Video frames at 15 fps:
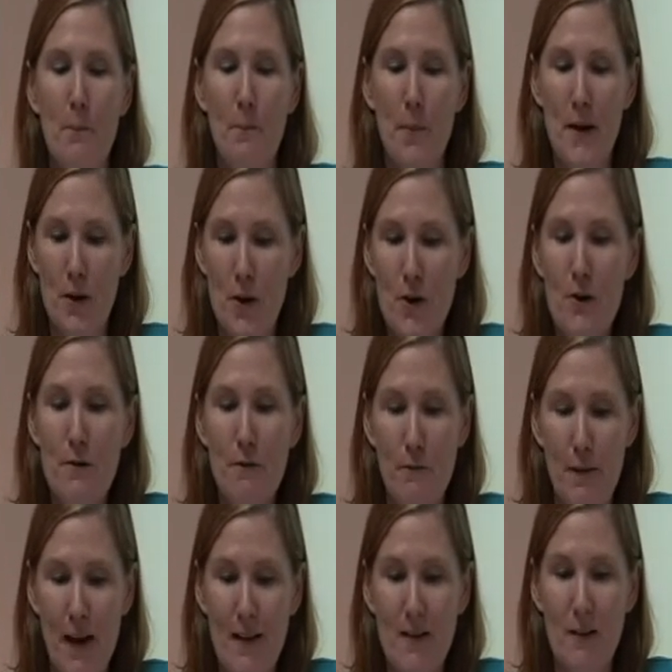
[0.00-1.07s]
but earned
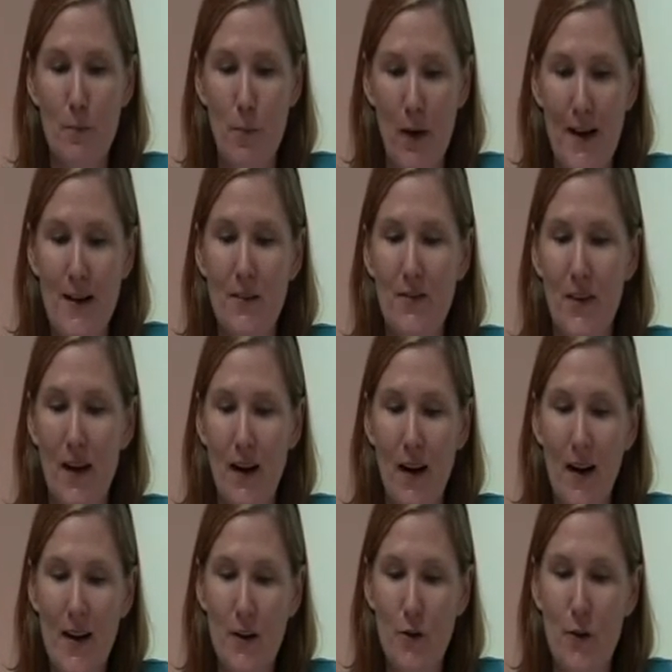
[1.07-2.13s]
Fan's brand of
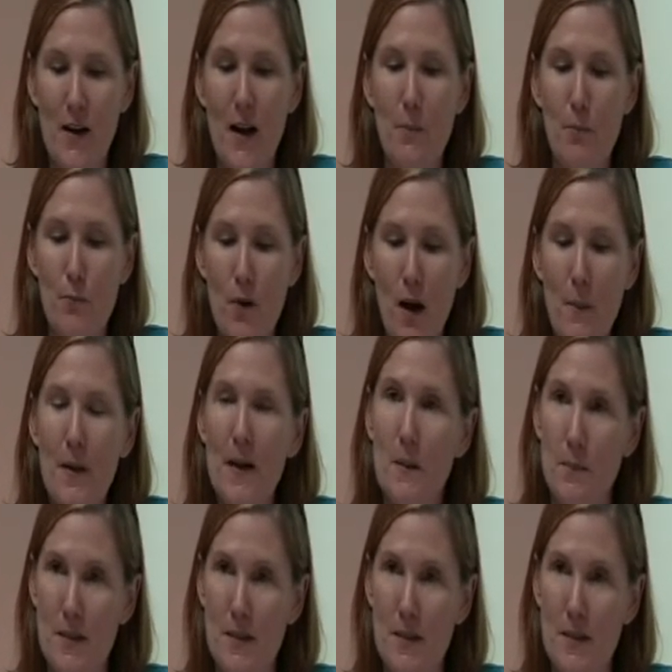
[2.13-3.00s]
psychiatry a prominent